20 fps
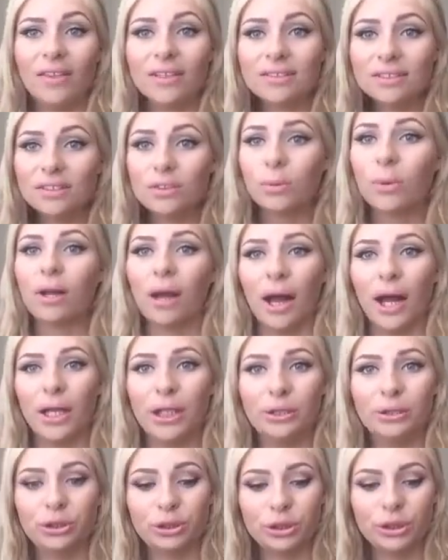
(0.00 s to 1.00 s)
This is what I
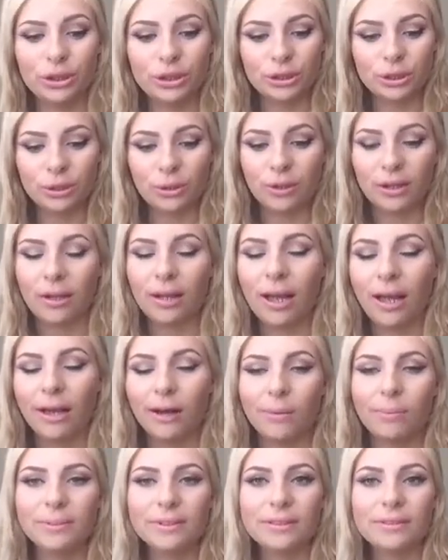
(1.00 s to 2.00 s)
usually do, and it
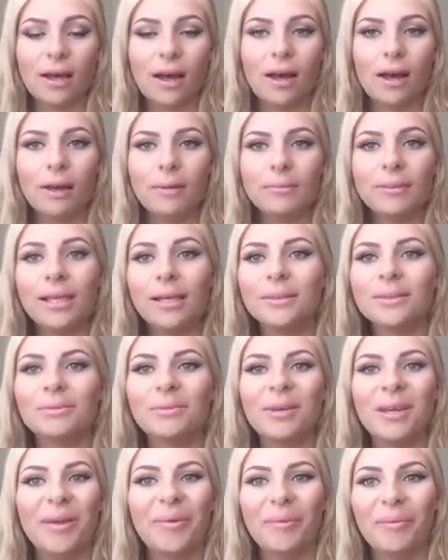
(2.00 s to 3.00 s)
helps keeps
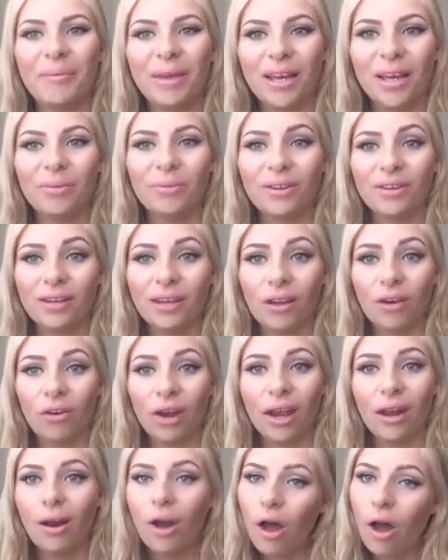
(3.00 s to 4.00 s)
my makeup looking
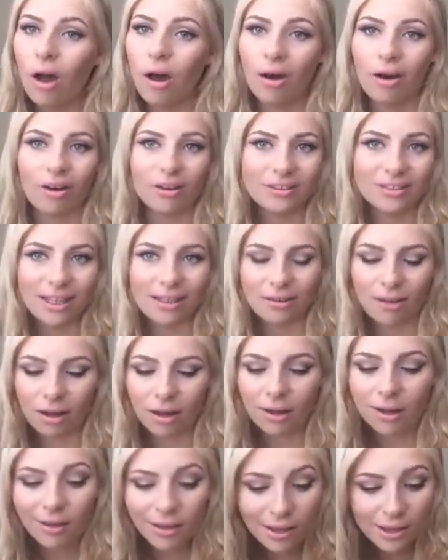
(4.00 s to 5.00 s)
great all day
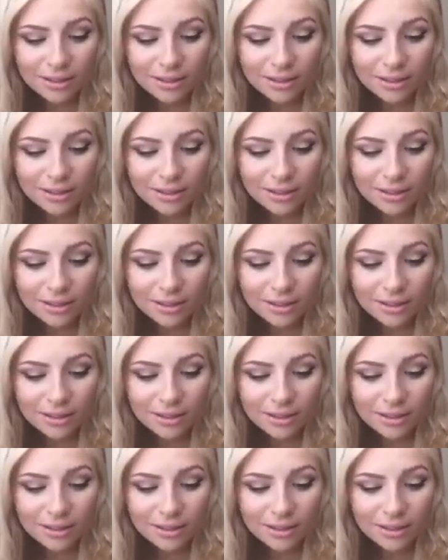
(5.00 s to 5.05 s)
long.